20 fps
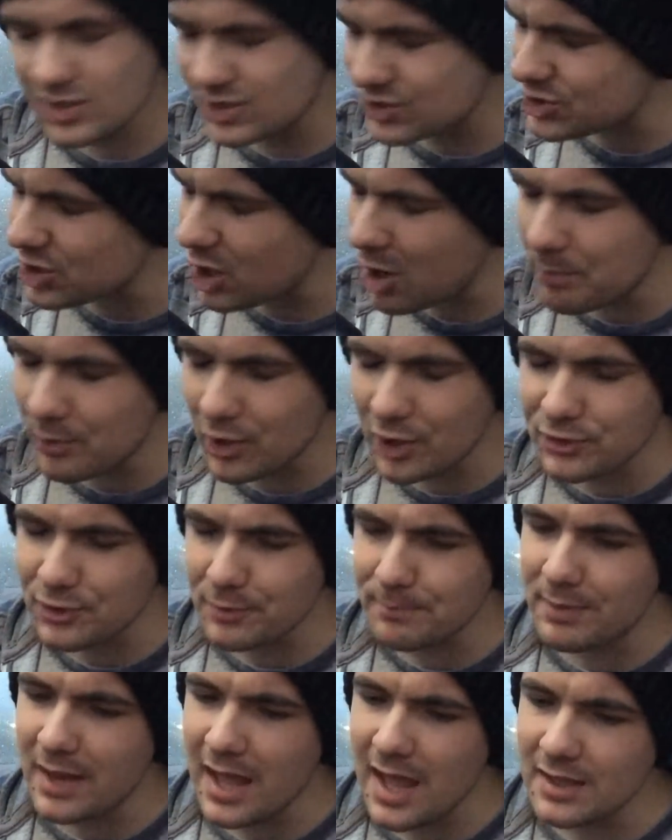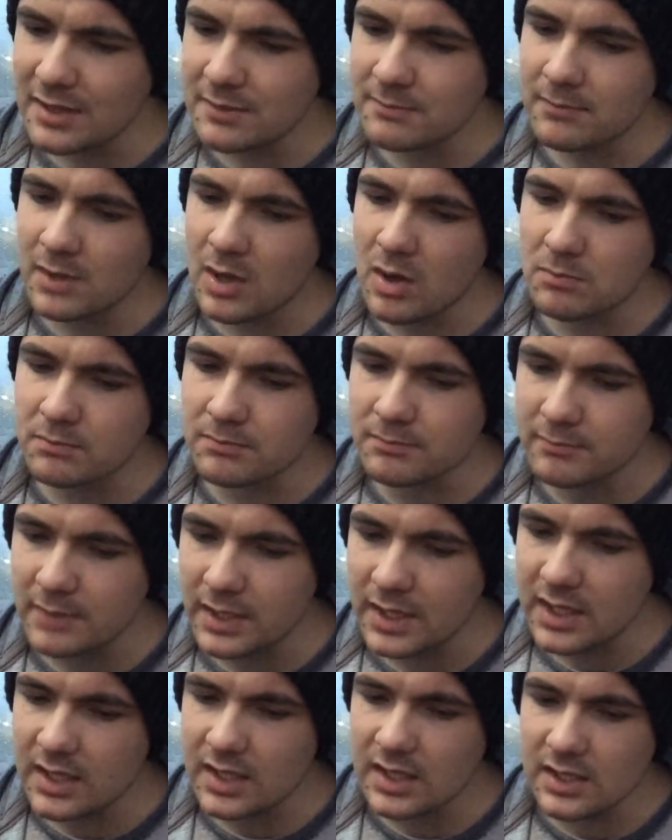Don't put the blame on
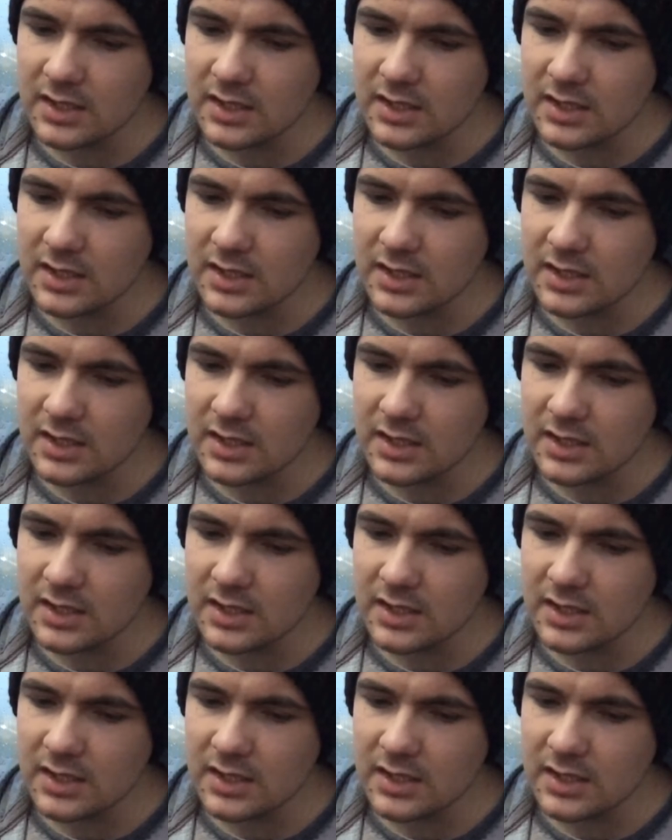me.